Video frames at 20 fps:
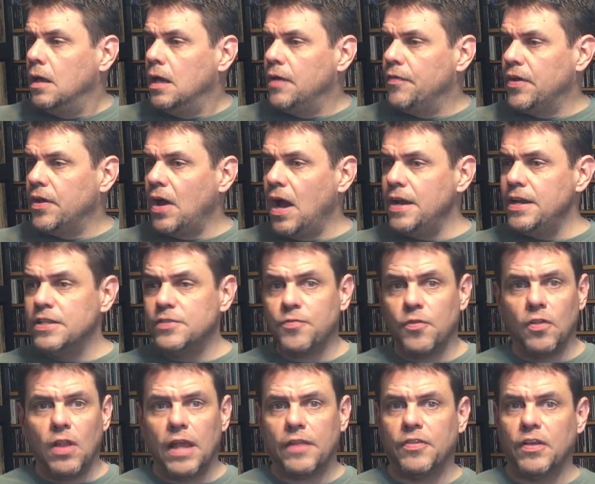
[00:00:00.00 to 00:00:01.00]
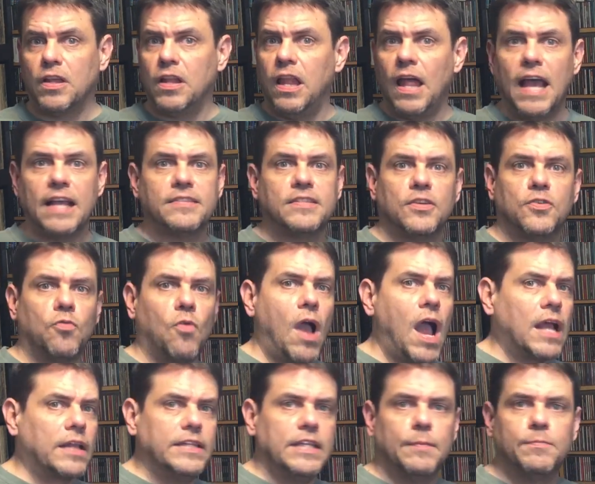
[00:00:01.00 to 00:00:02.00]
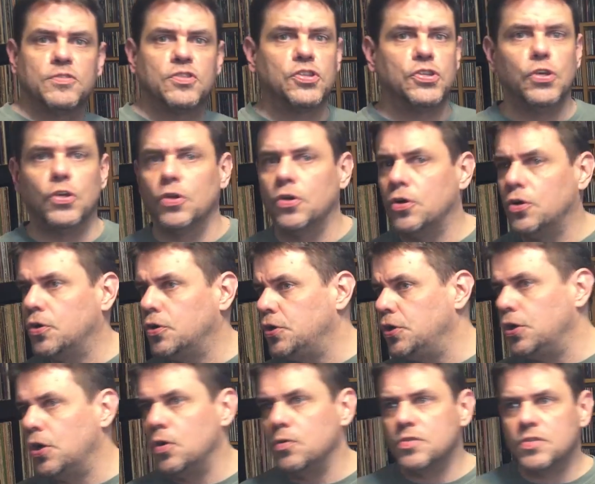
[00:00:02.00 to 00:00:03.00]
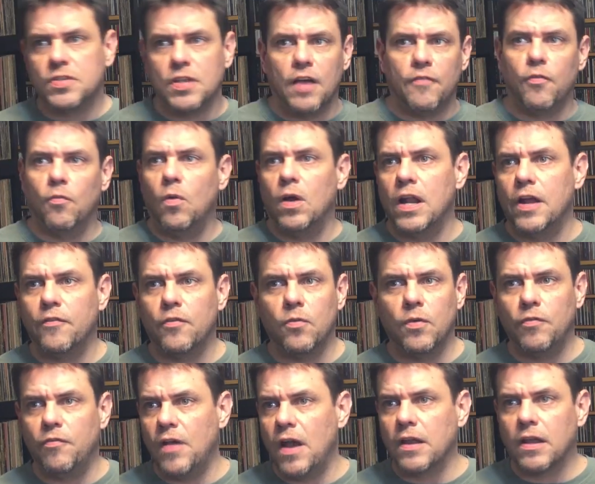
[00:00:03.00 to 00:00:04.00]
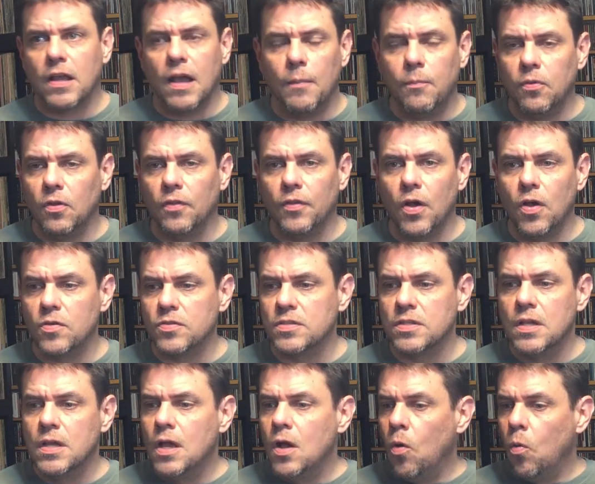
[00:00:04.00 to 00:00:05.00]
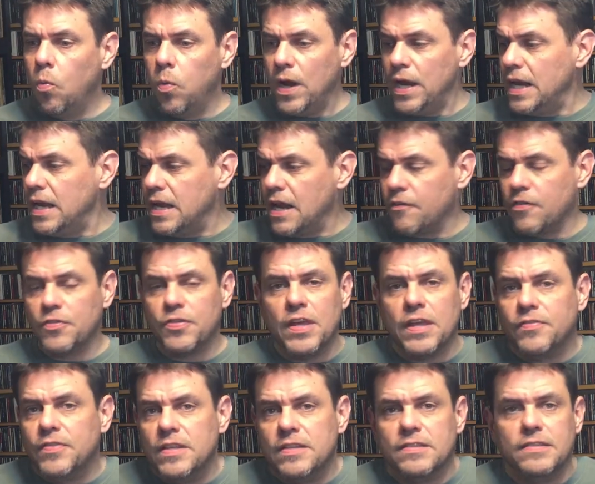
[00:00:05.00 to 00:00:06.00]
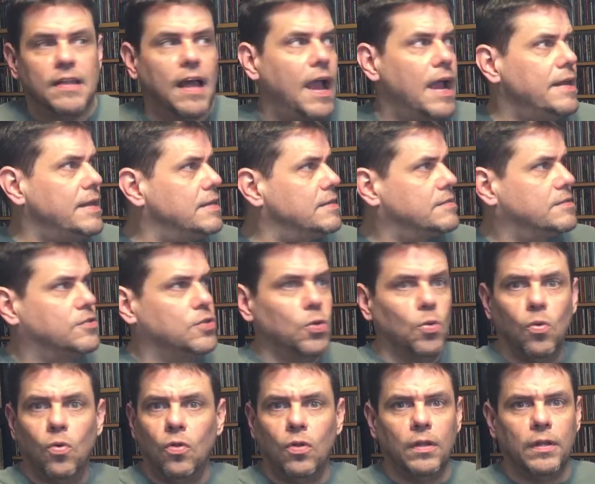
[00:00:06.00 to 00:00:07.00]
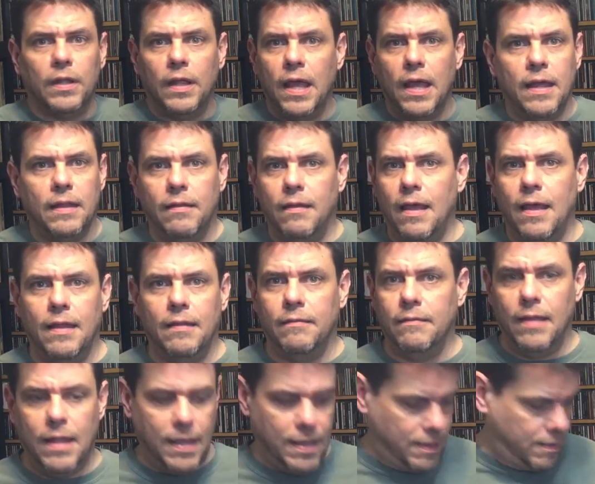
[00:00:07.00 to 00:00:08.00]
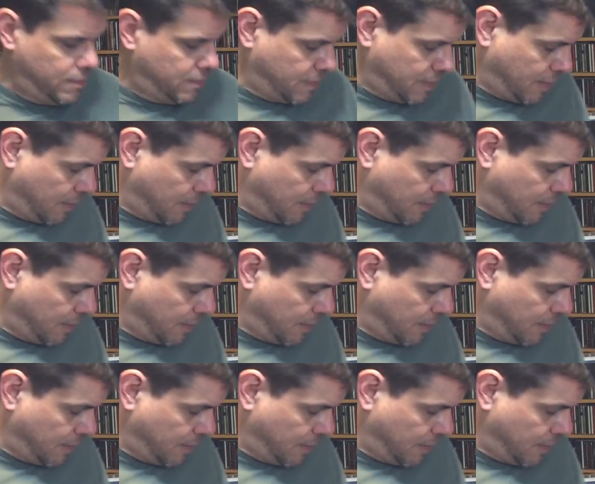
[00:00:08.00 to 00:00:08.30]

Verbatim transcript: in the 90s, for like the classic rock, the obscure, you know, stuff or whatever, we found a couple of those. We didn't ever think these 90s Tool and, and, and